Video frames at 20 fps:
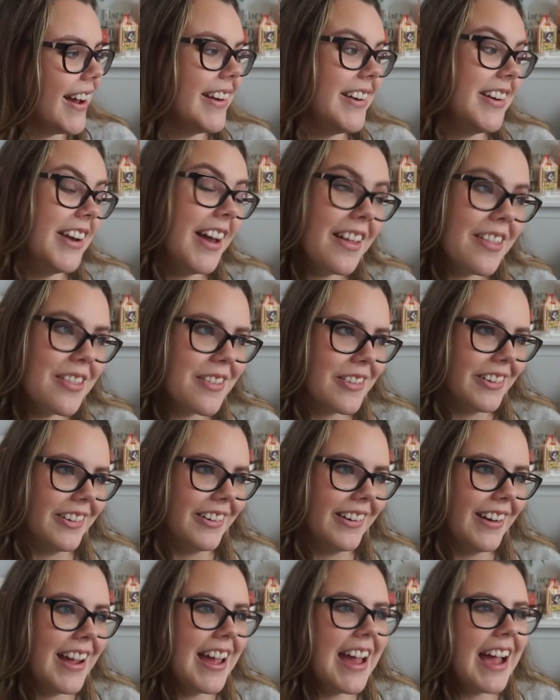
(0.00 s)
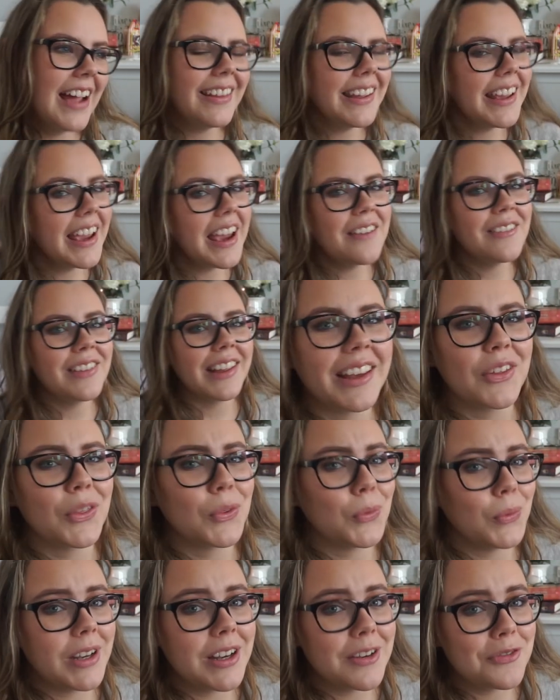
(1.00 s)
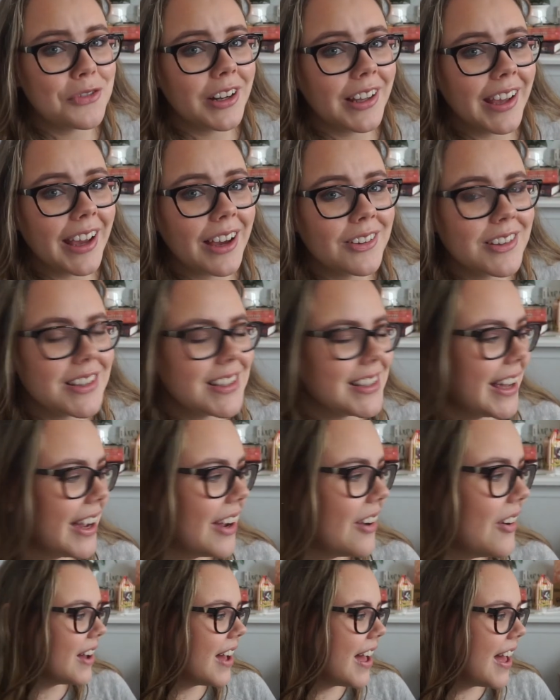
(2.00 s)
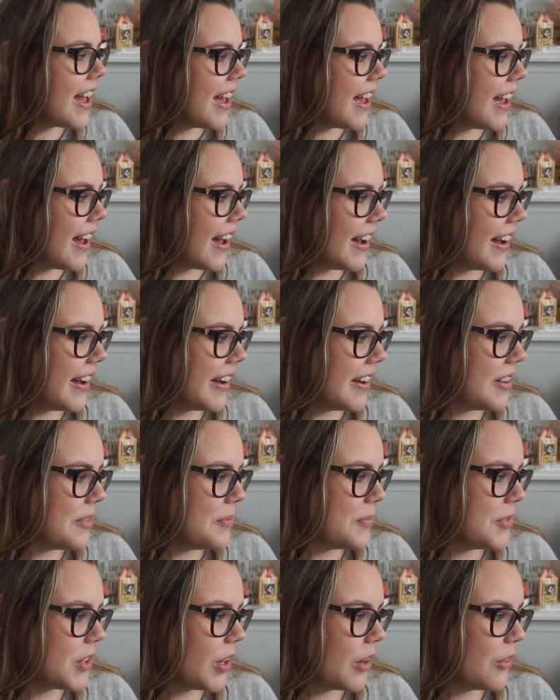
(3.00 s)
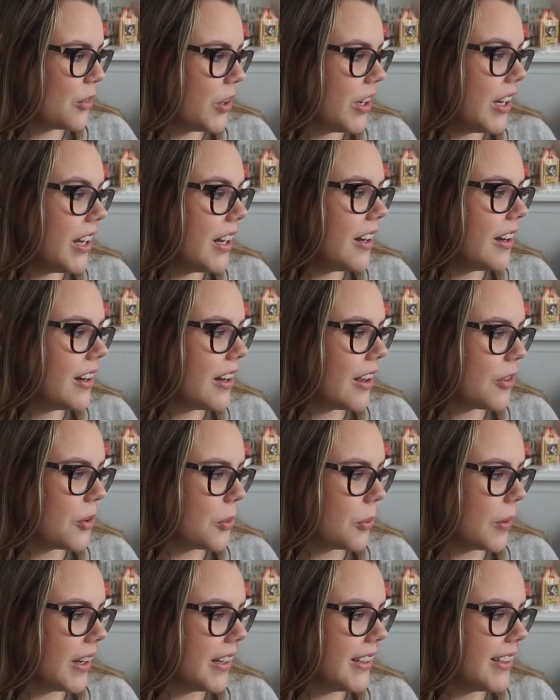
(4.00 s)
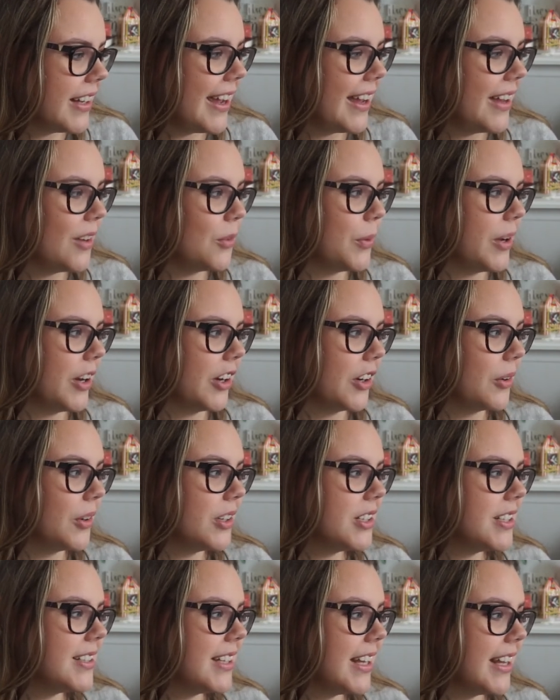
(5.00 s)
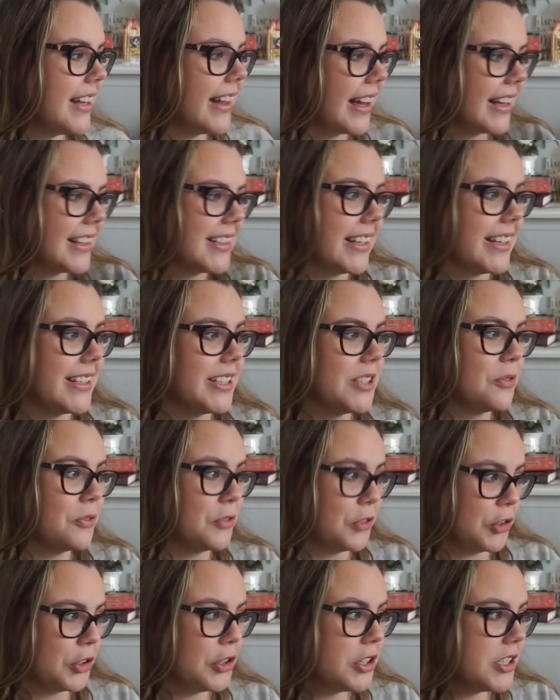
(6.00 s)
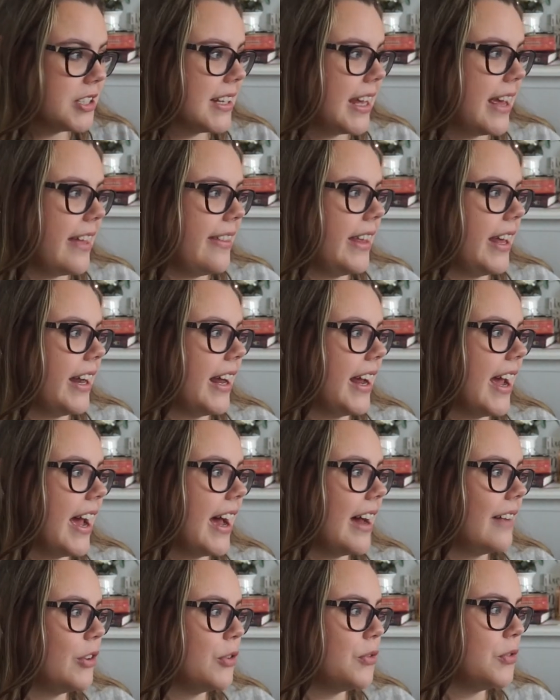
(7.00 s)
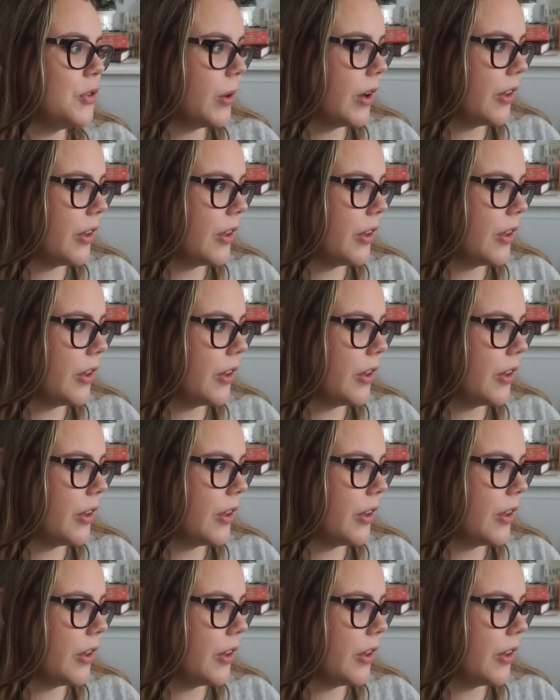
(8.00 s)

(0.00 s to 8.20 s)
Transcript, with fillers: another, I think I have like three different accounts now. Um, so I've created another one and we are going to take that test first. And then I have a few